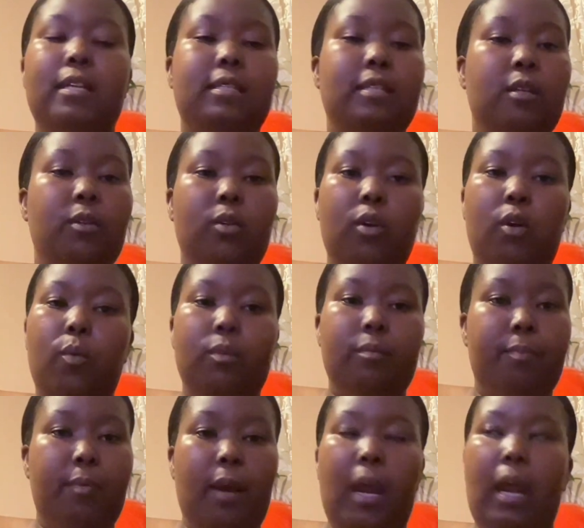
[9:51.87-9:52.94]
10 o'clock we
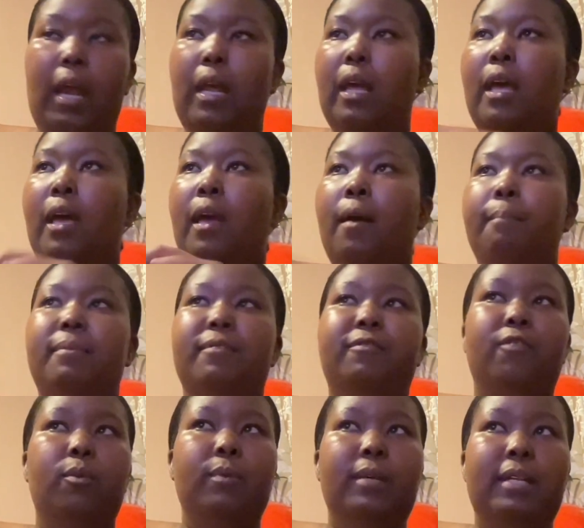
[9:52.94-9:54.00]
pray,
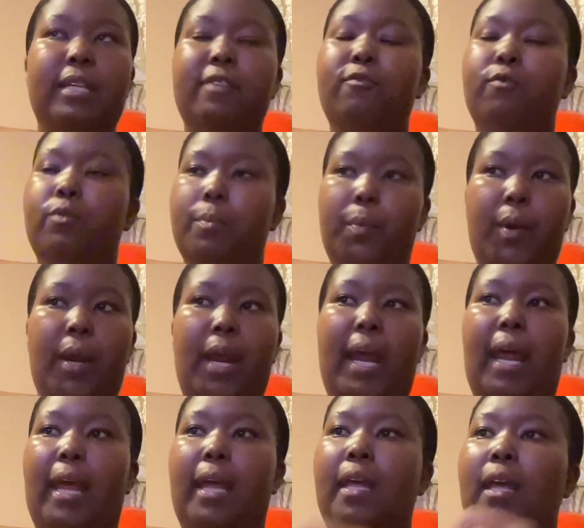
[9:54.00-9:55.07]
before we leave we
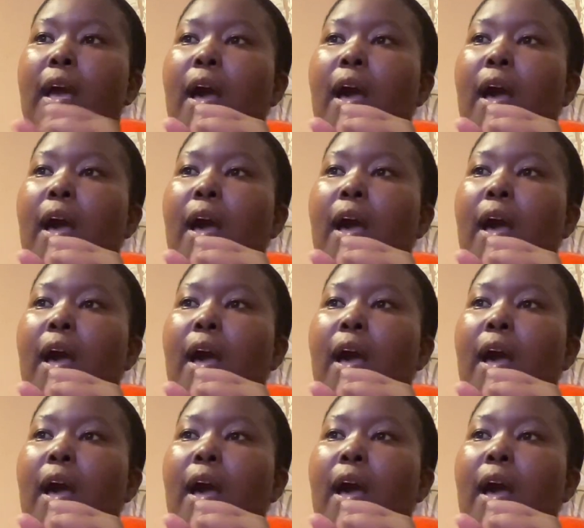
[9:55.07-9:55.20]
pray,